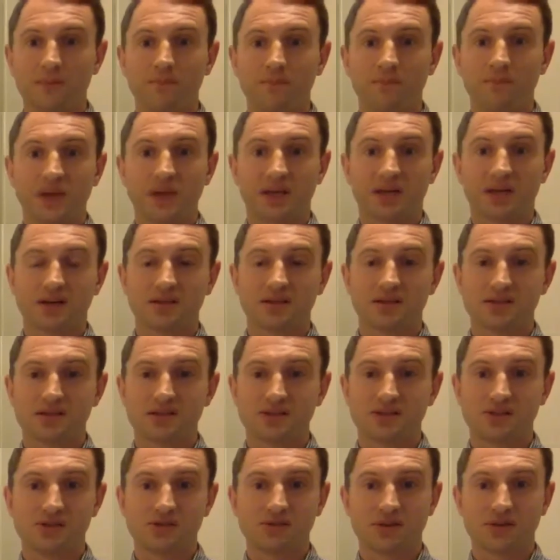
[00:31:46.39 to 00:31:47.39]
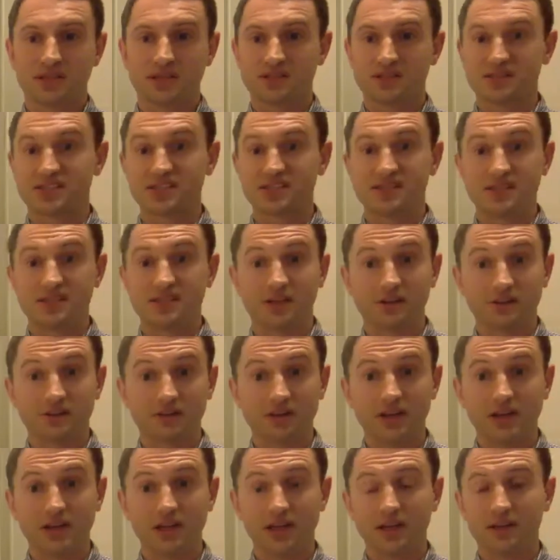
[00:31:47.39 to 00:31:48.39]
because you can sear
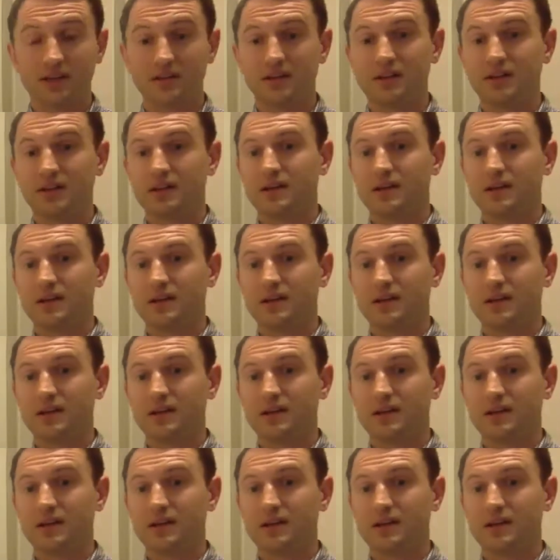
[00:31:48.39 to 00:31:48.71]
in it.